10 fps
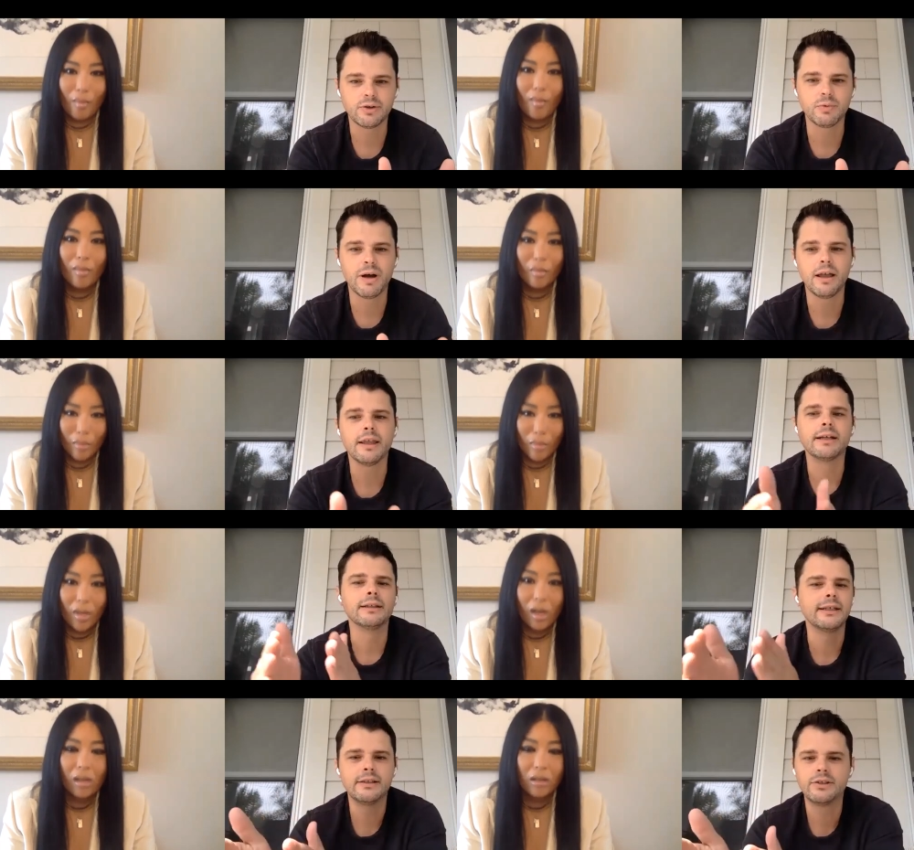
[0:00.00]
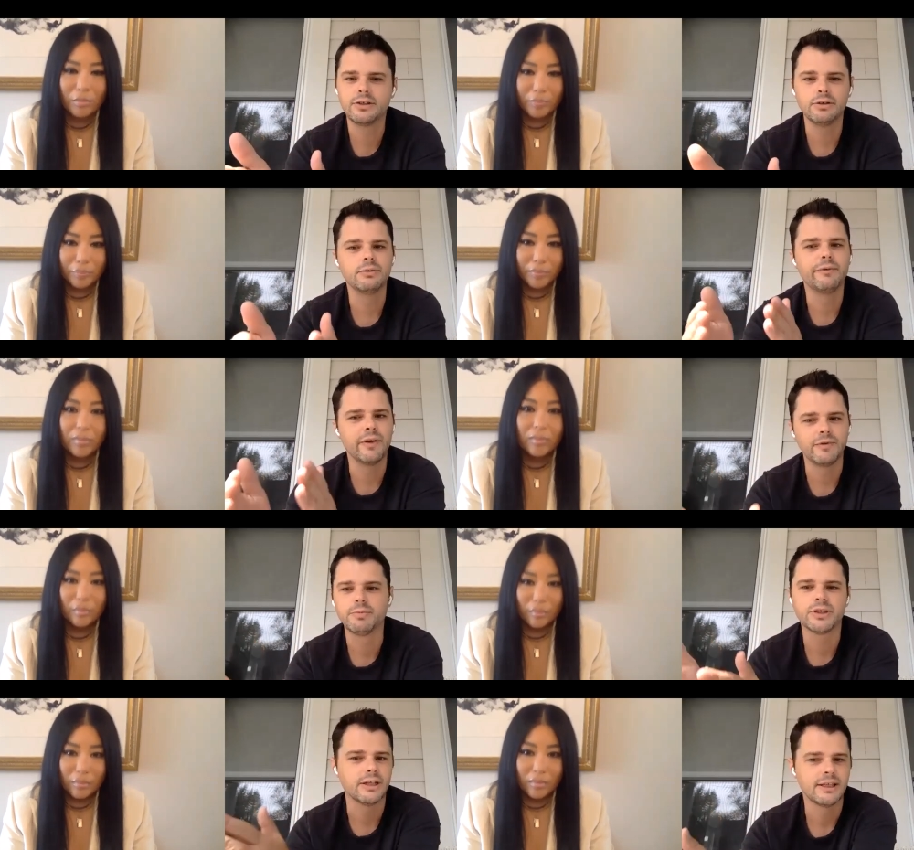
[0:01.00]
Speaker 1: goes well and it leads to
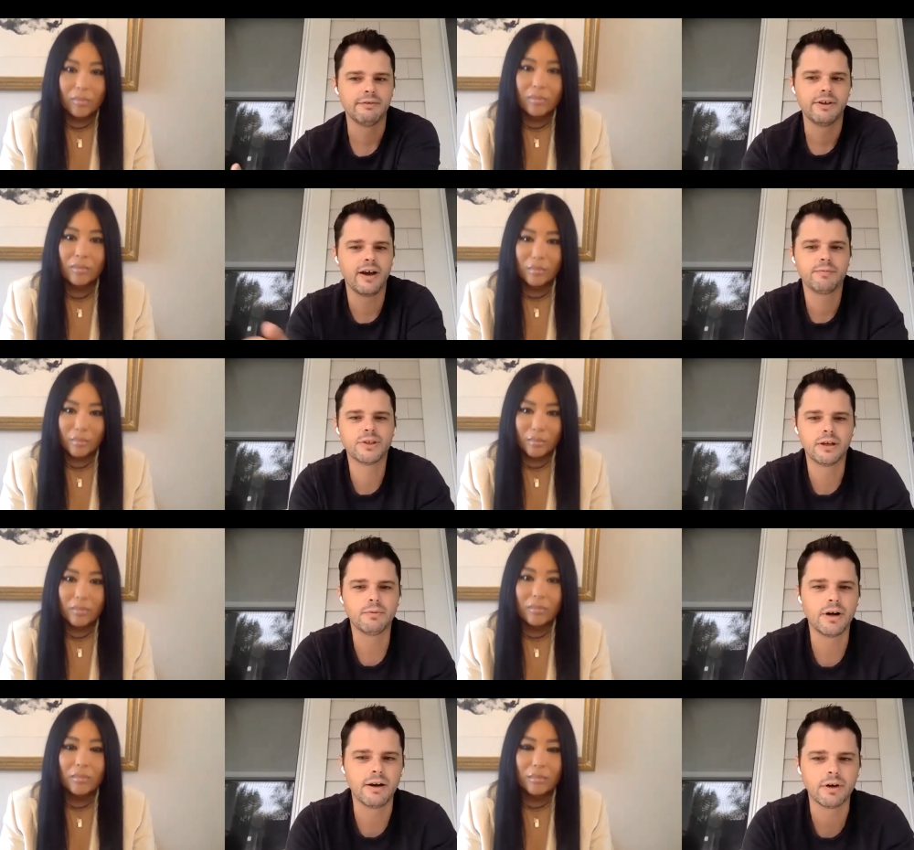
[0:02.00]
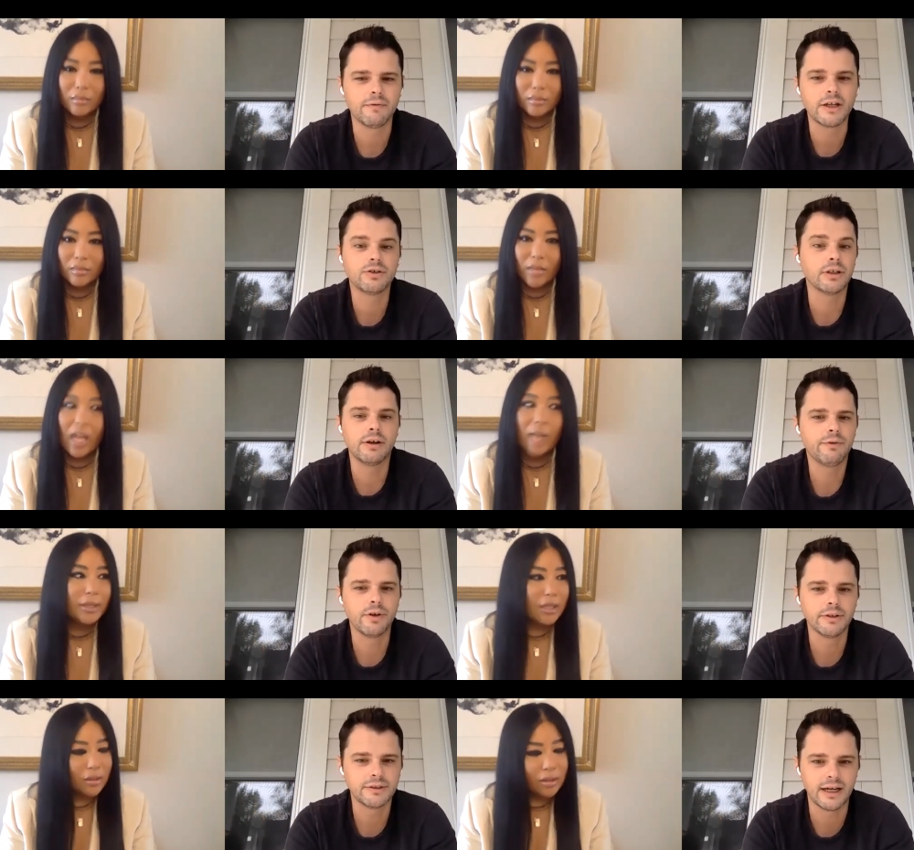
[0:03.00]
50%, 75%, whatever, eventually Absolutely. a
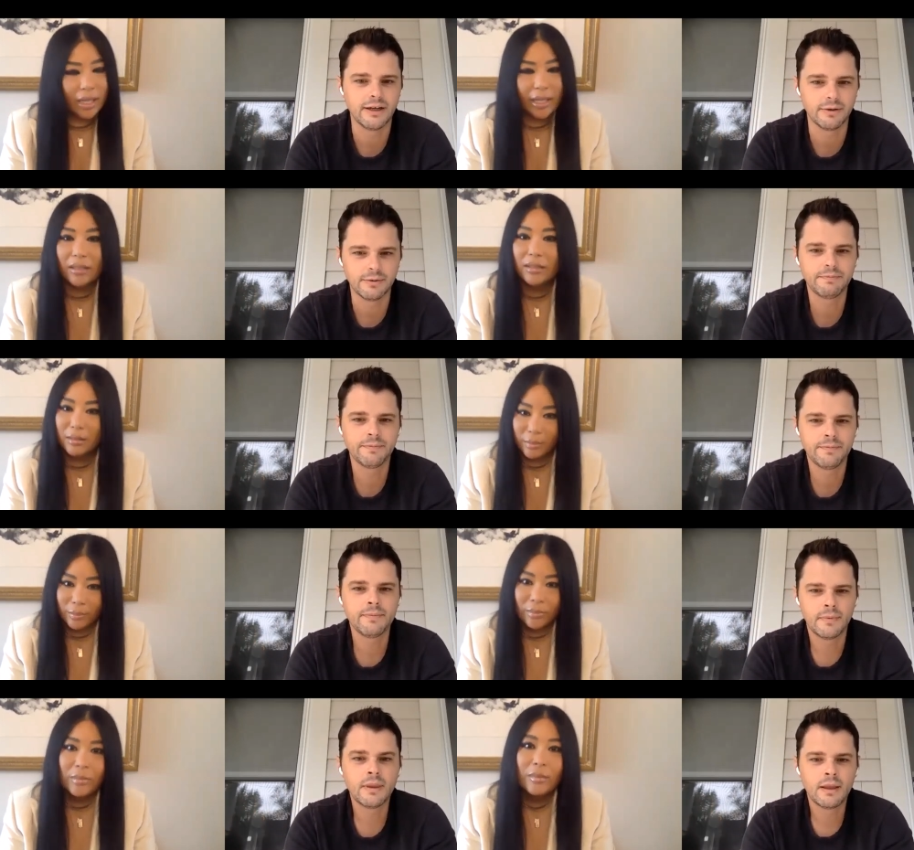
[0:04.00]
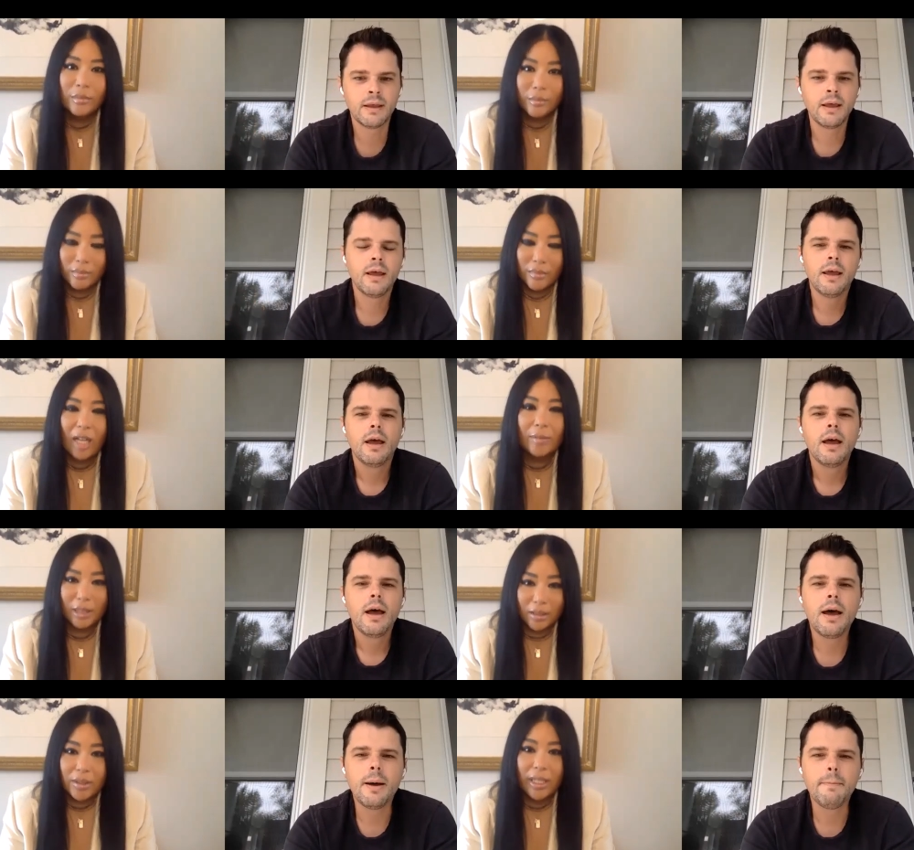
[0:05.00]
full dining room.
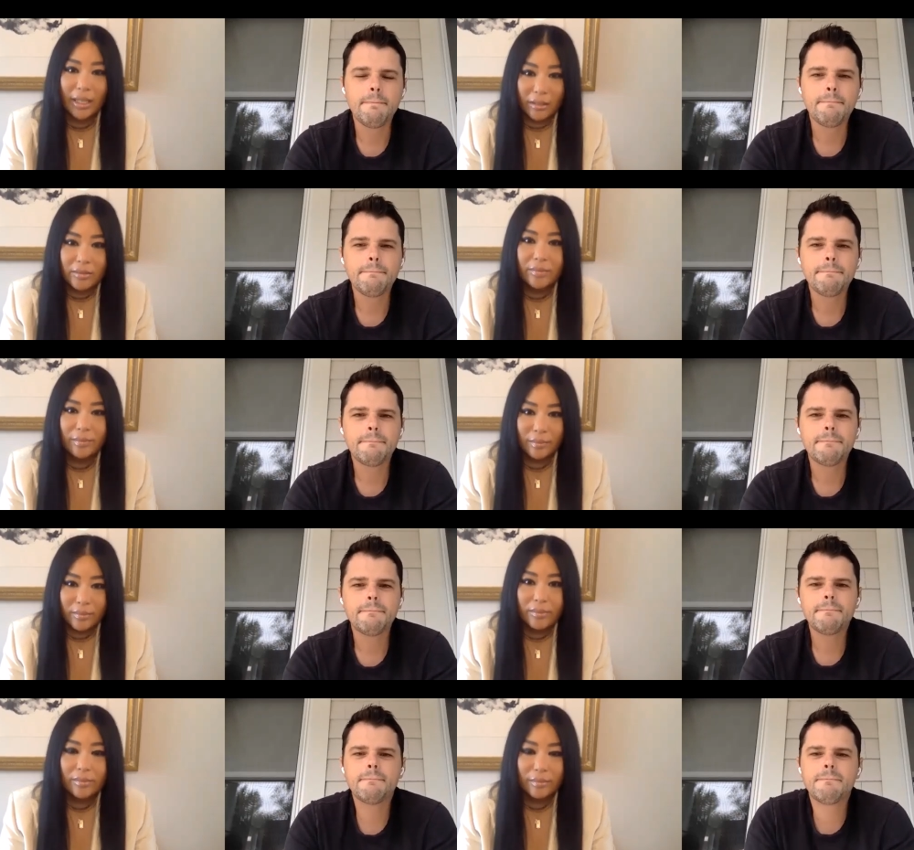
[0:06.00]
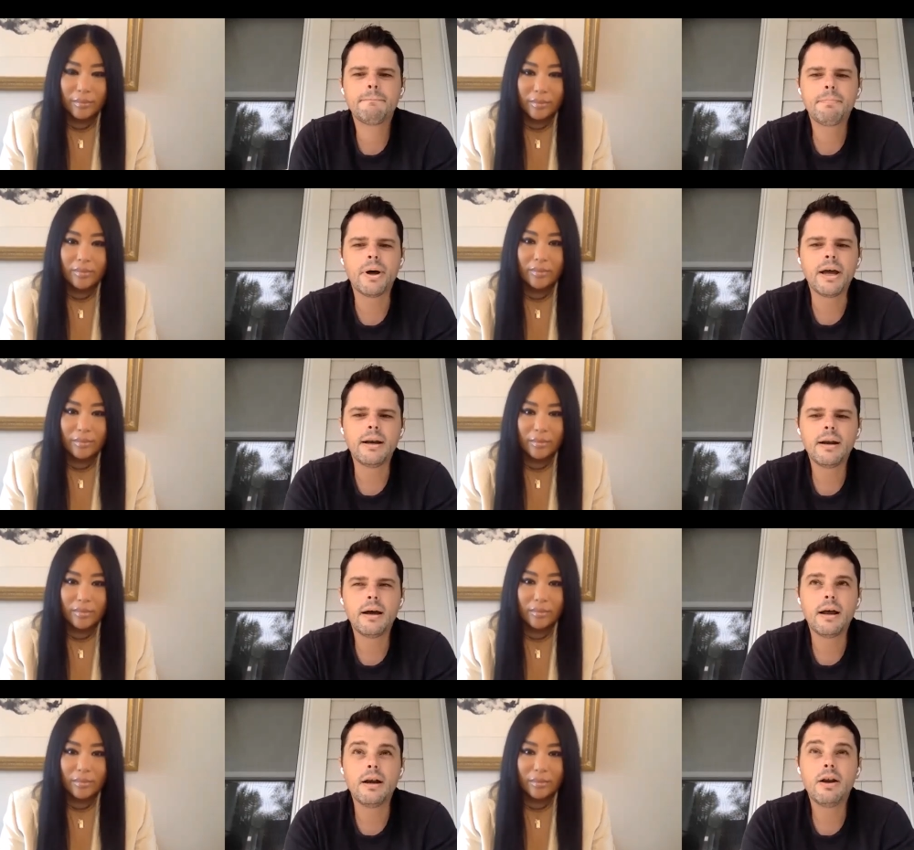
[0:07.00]
Speaker 2: Absolutely. Um,
Speaker 1: but
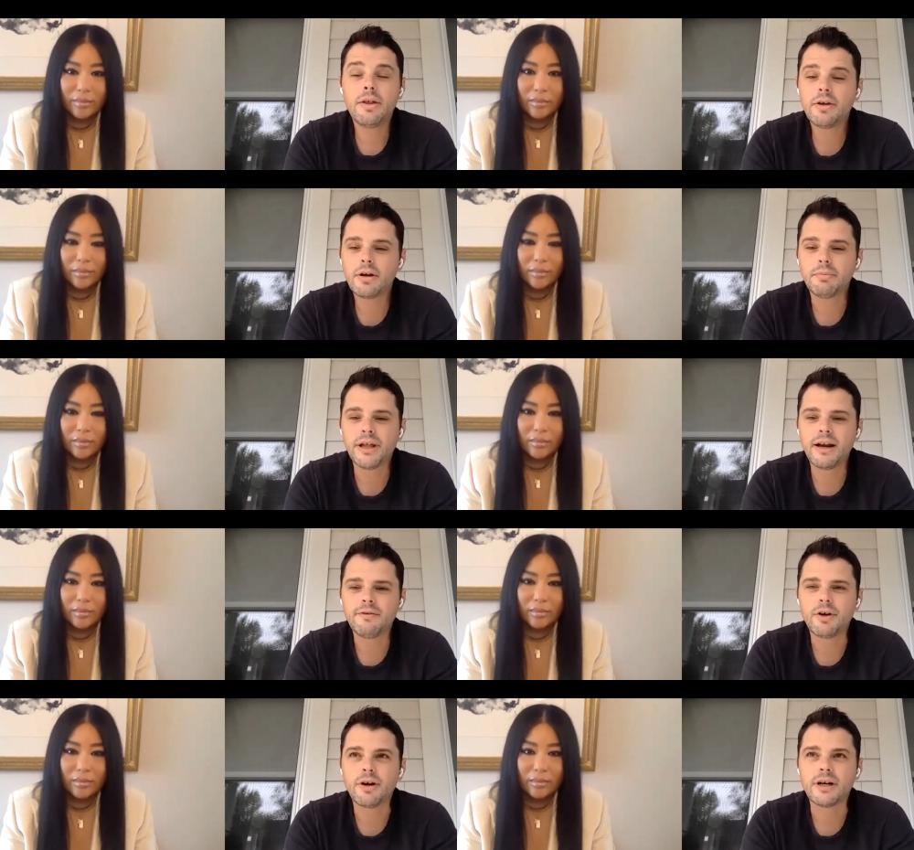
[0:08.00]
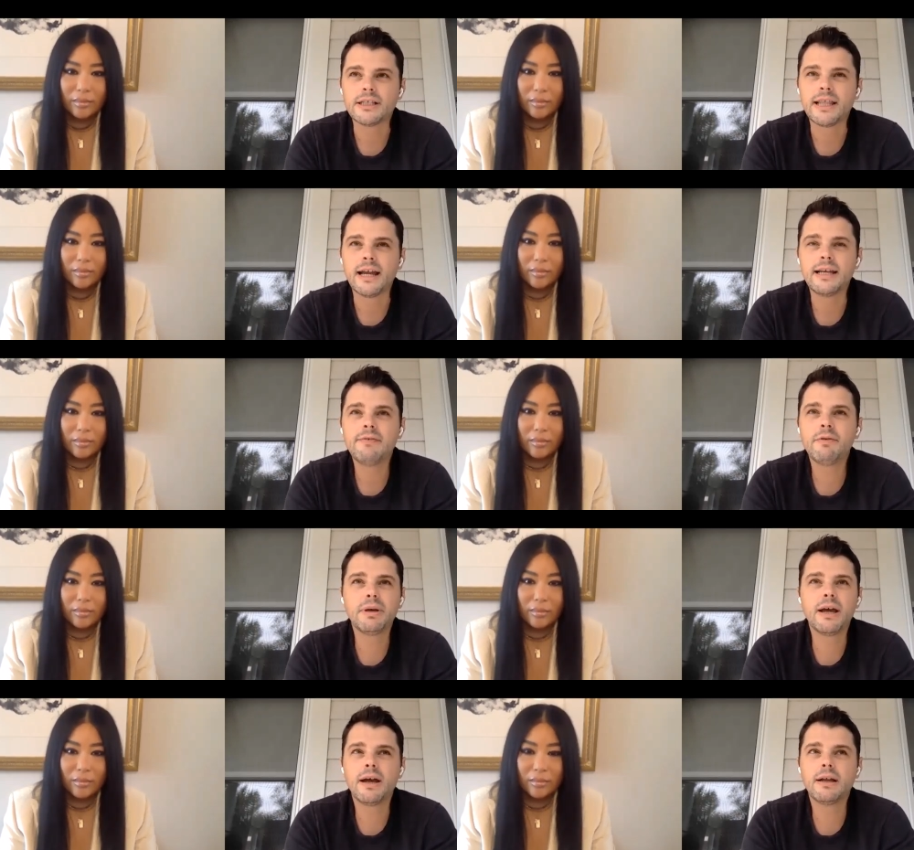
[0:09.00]
Another complaint I've heard is that even
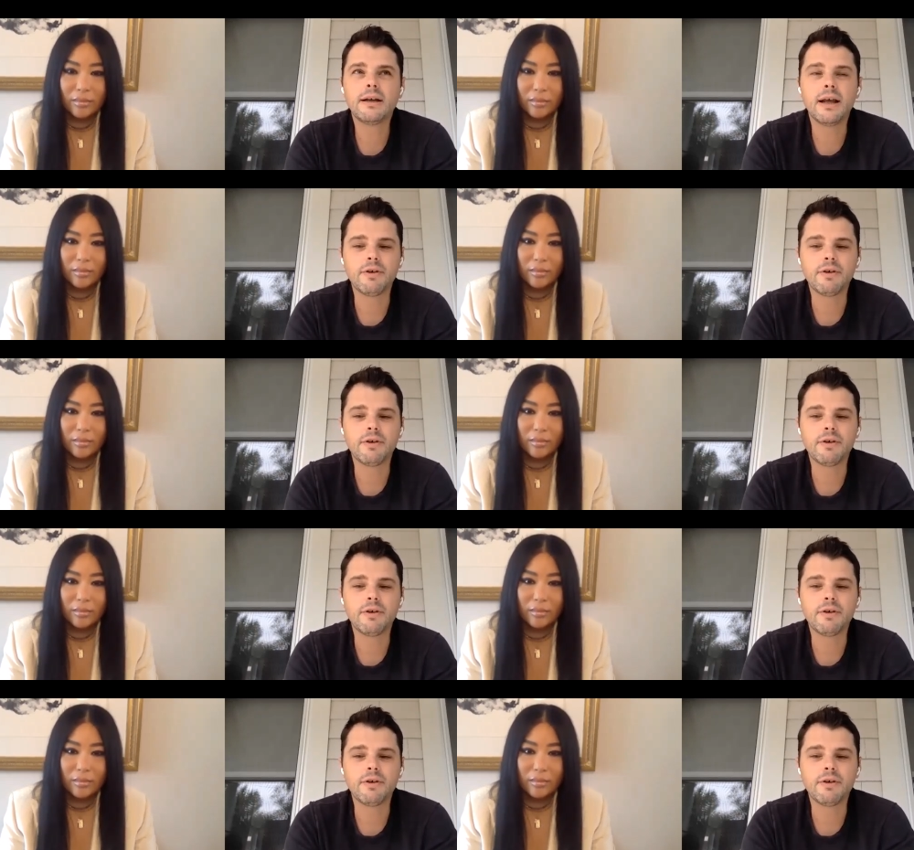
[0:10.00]
beyond